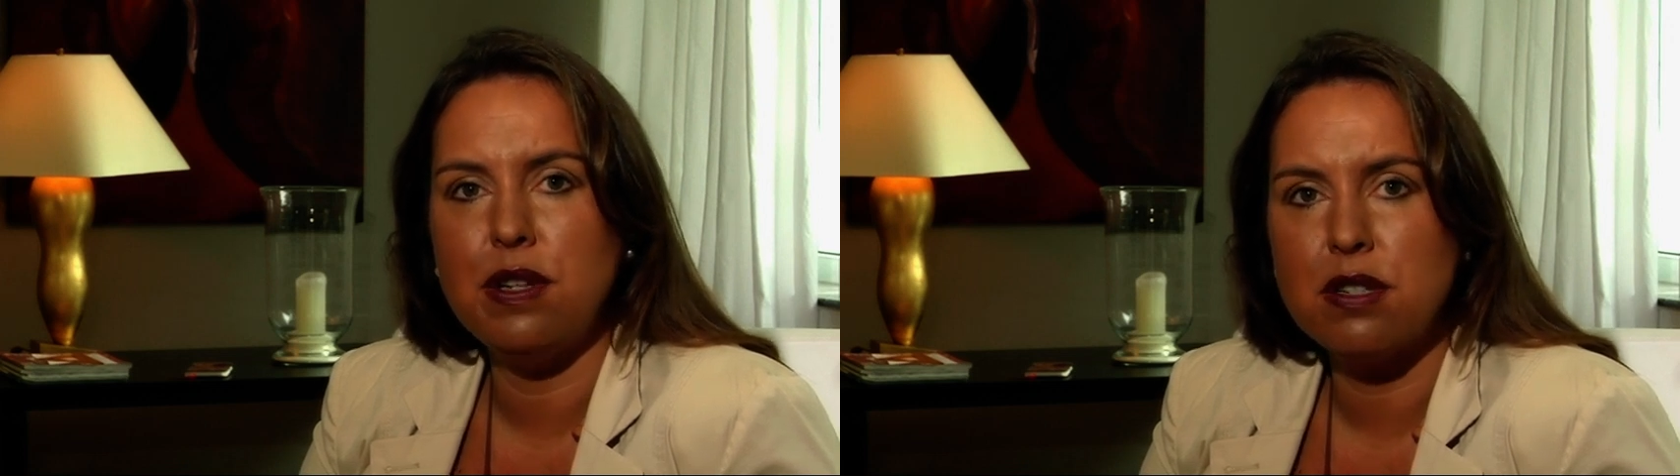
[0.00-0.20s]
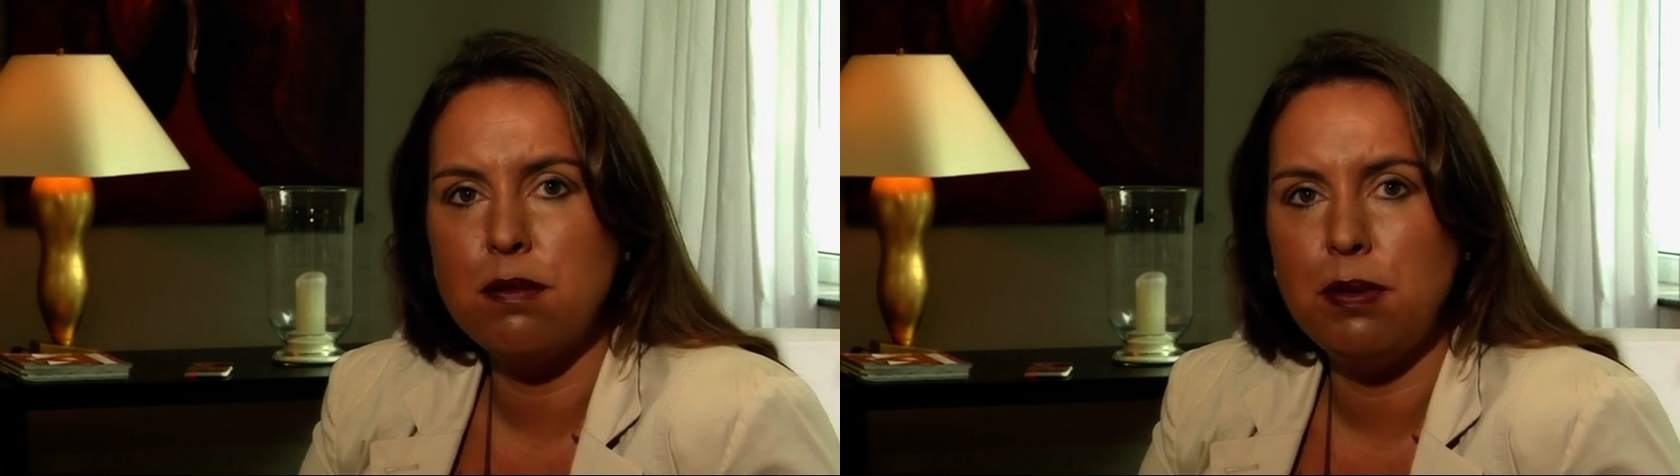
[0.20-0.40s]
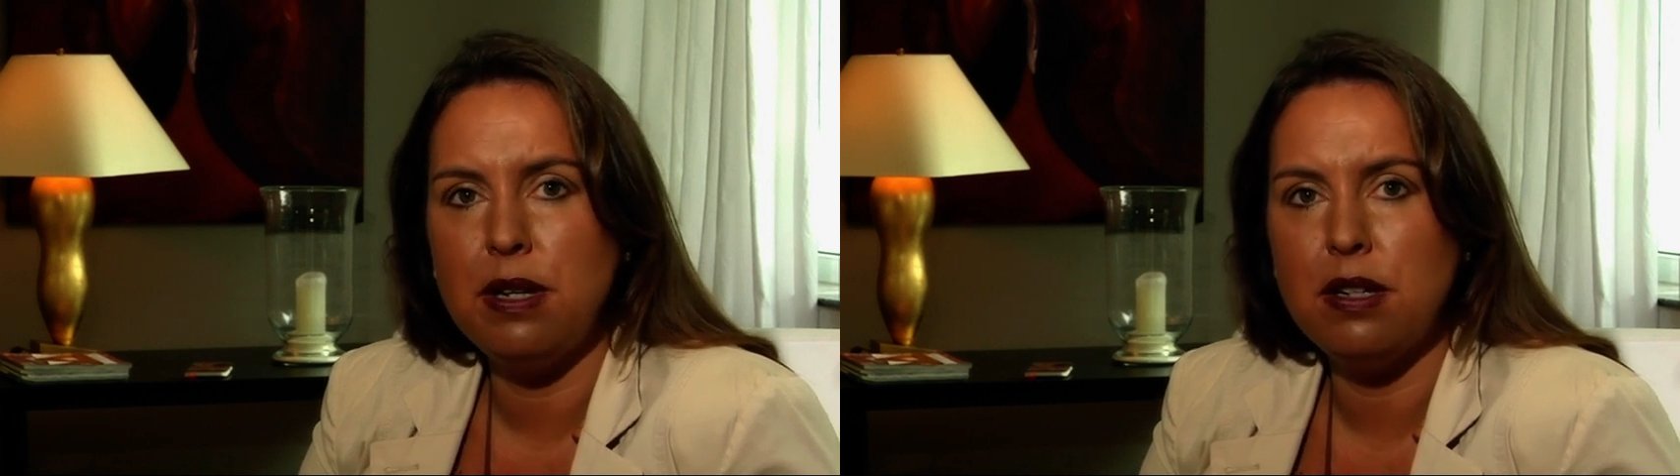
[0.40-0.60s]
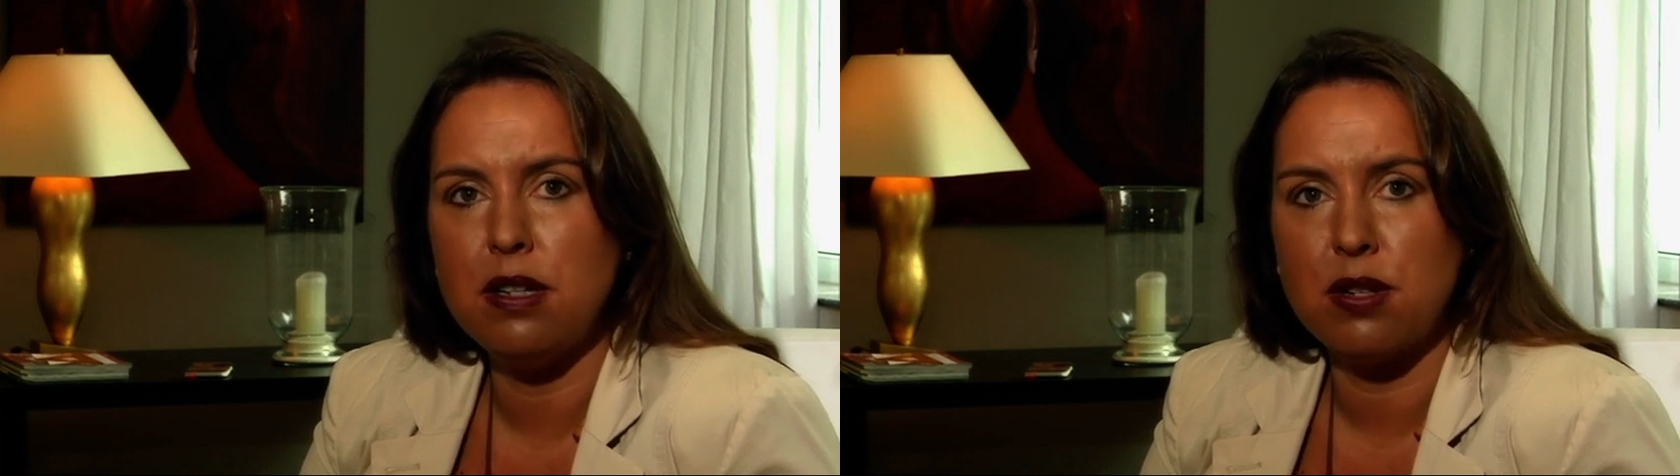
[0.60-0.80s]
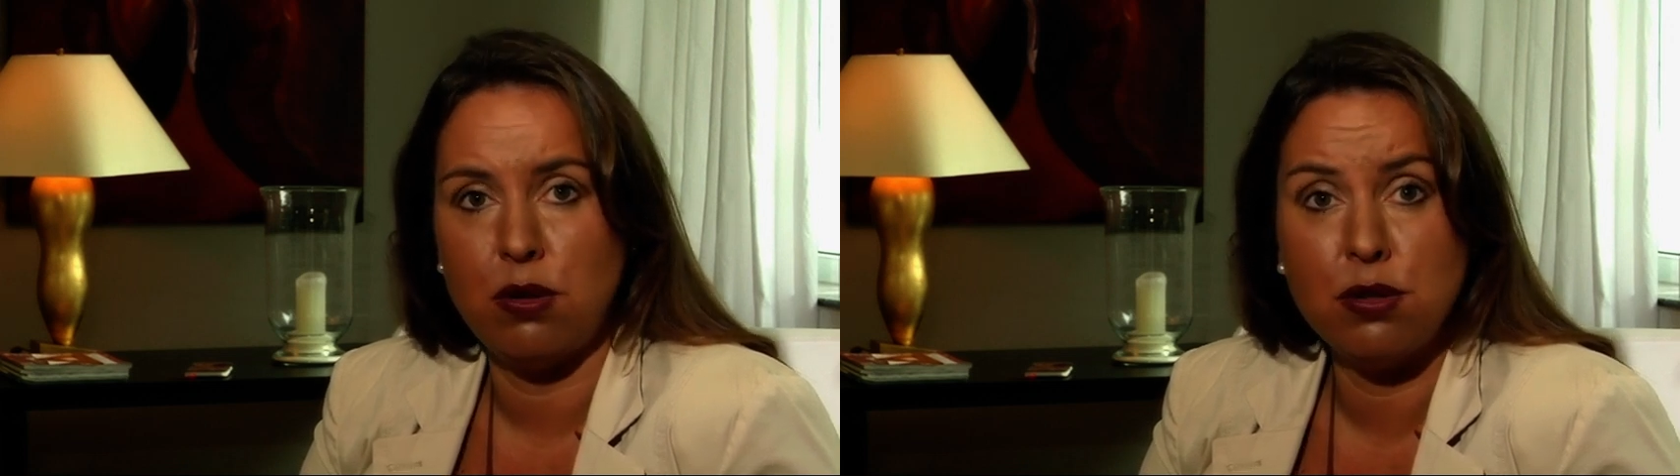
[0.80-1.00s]
discipline
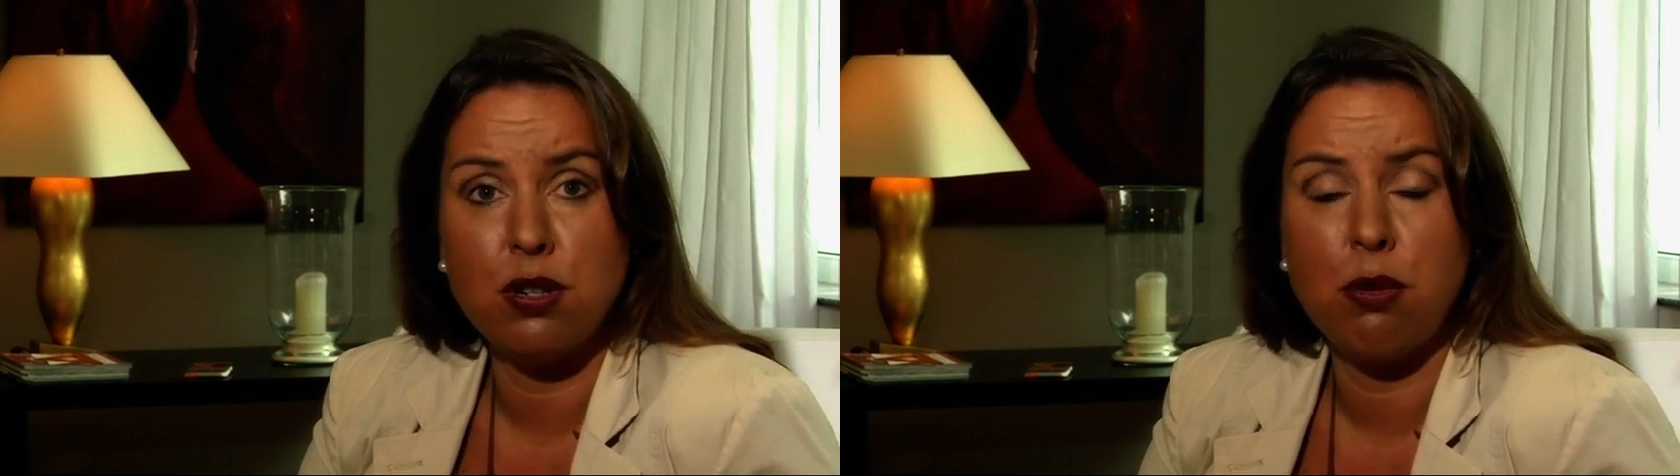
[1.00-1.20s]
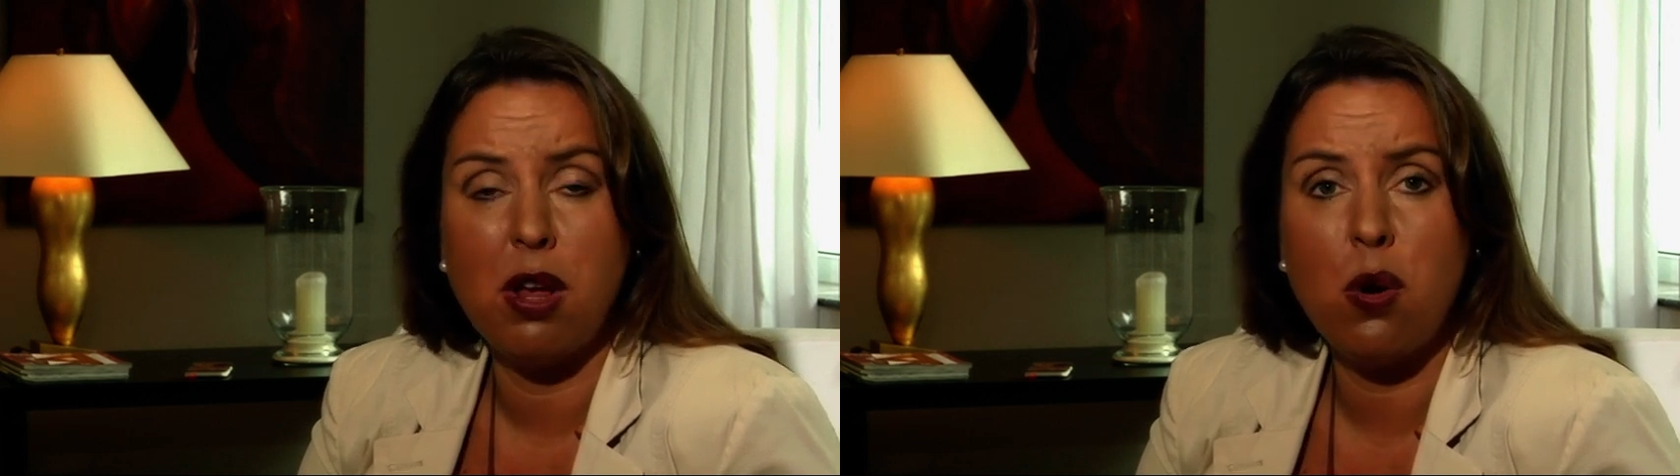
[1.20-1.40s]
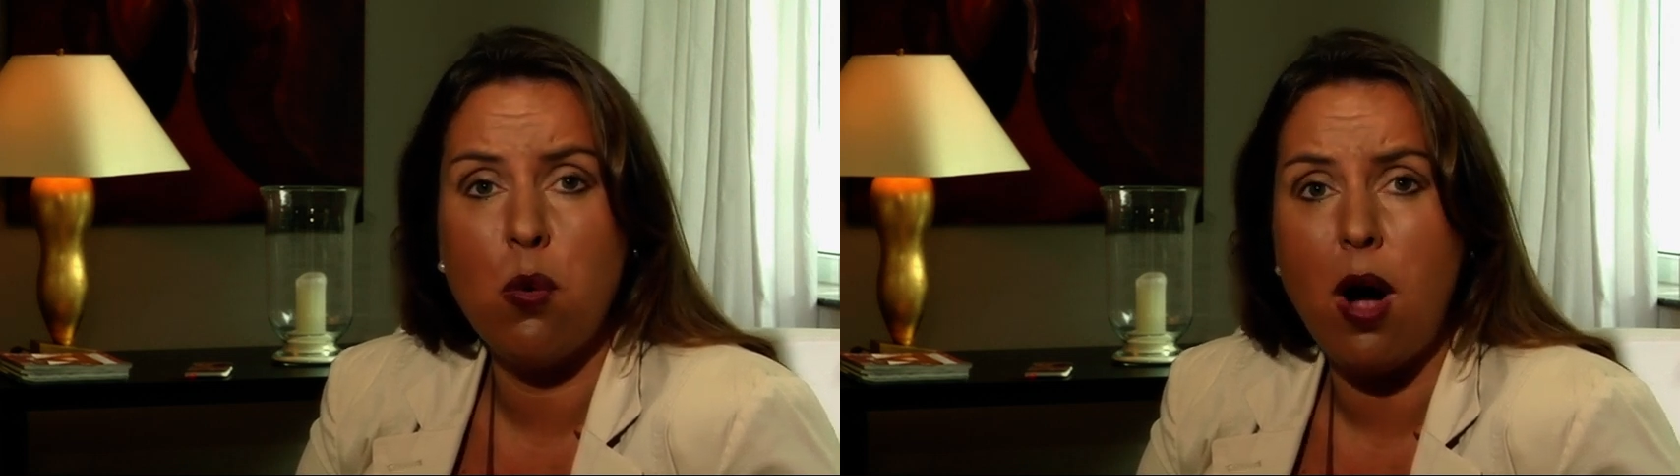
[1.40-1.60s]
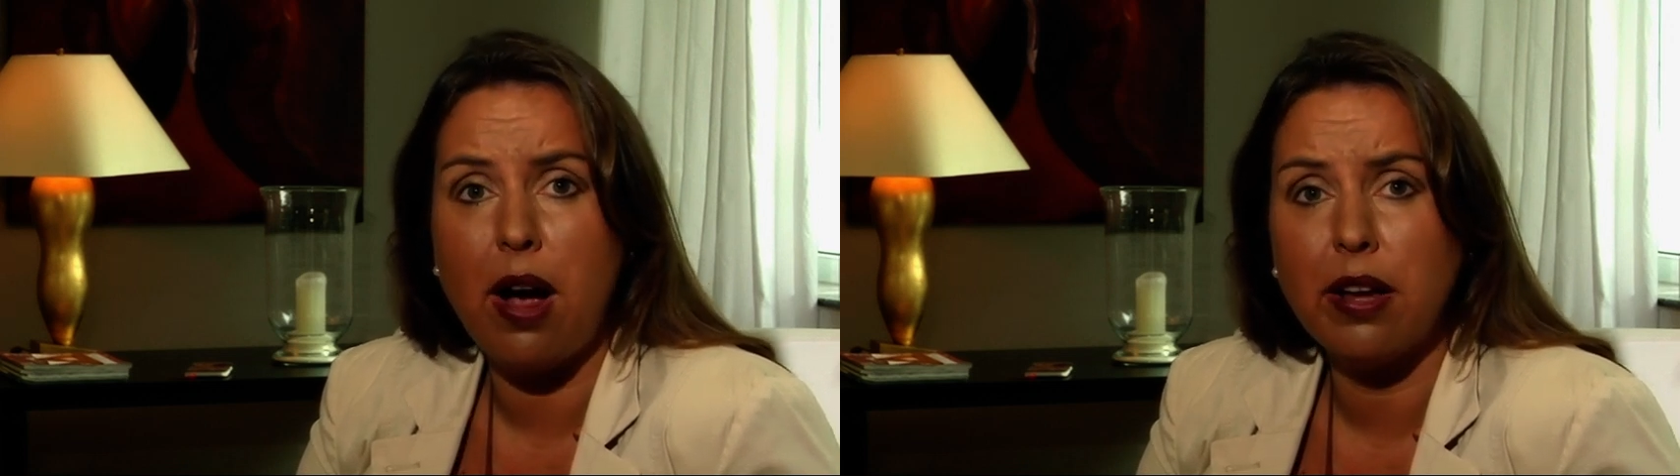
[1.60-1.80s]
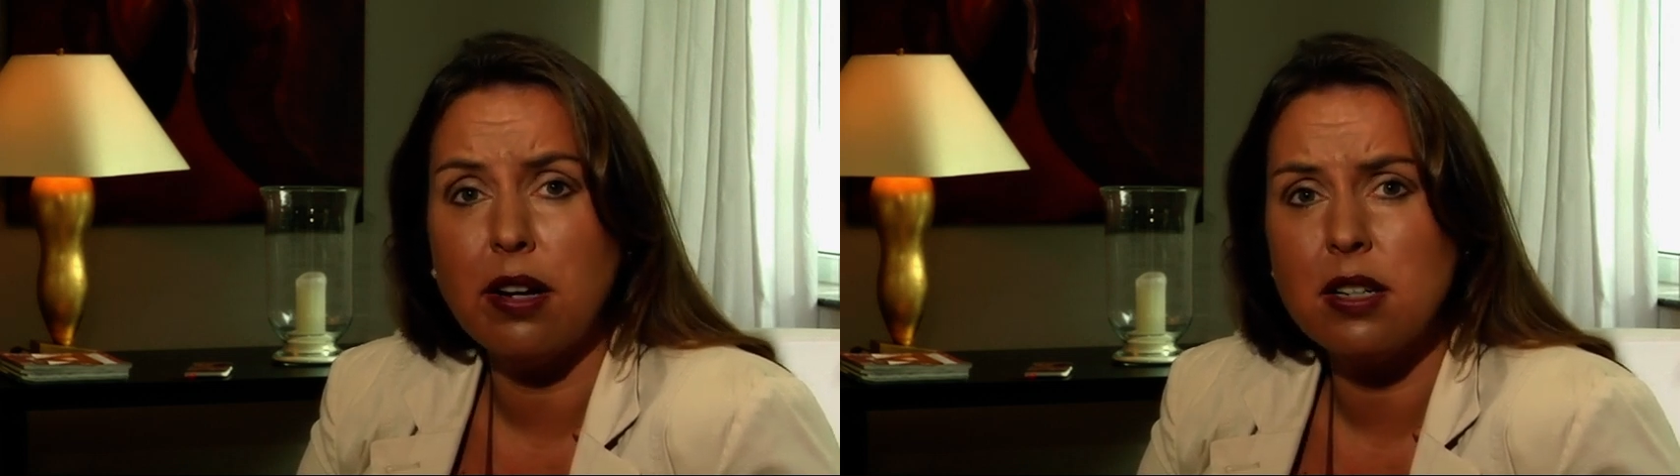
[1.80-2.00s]
is also
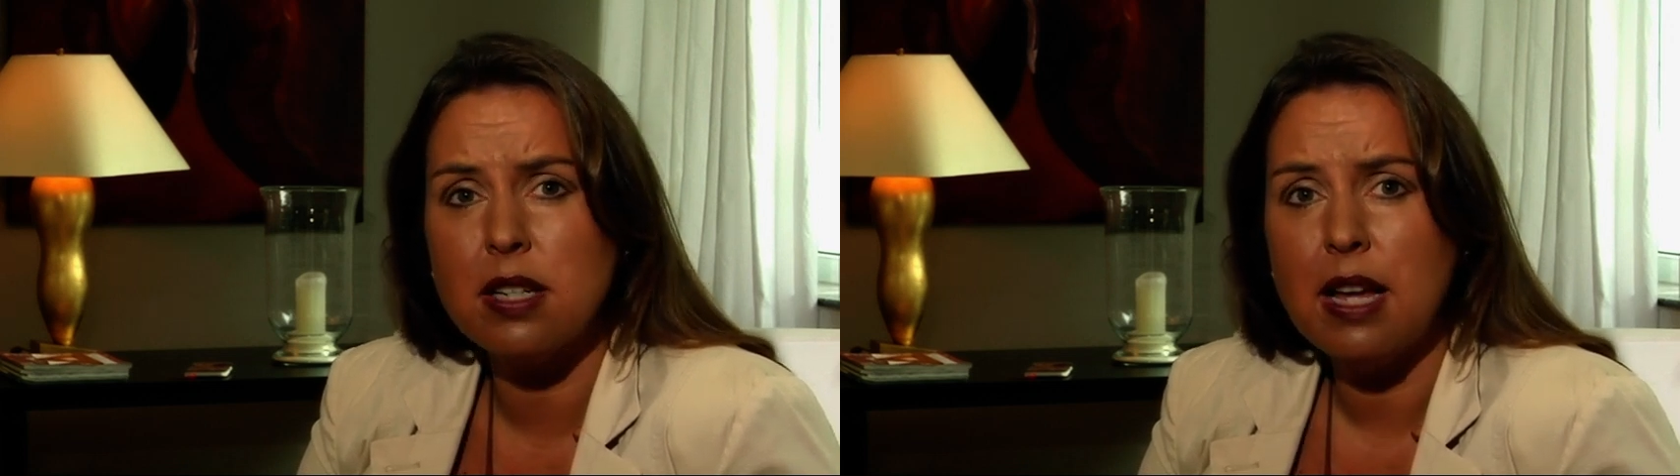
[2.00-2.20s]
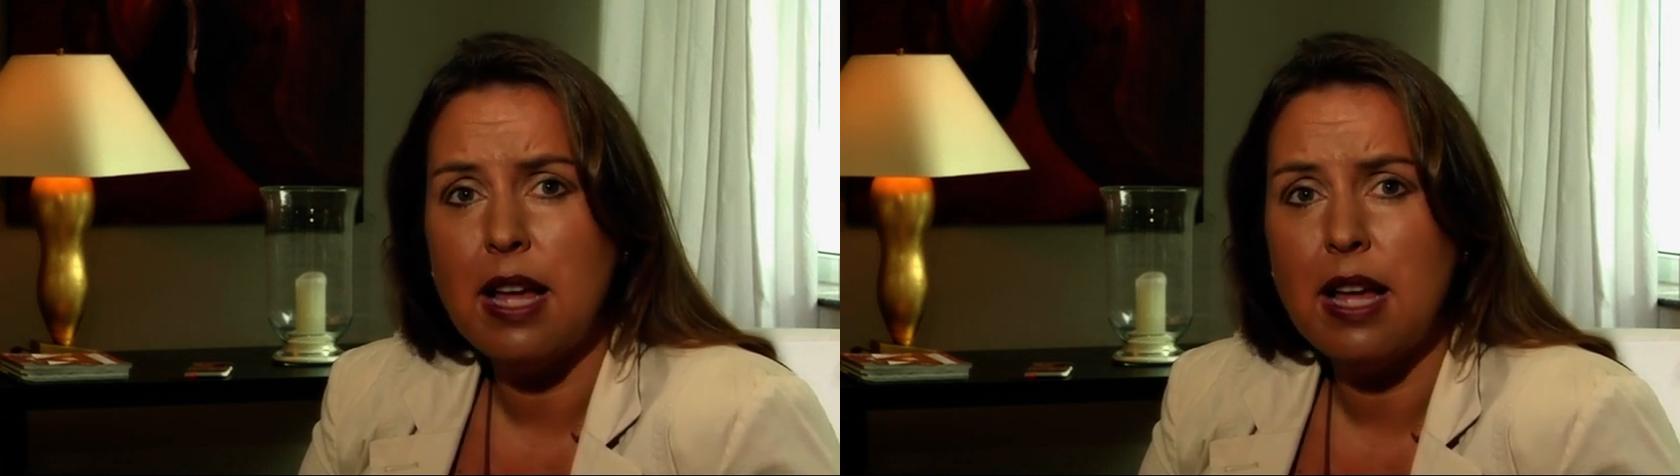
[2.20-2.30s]
required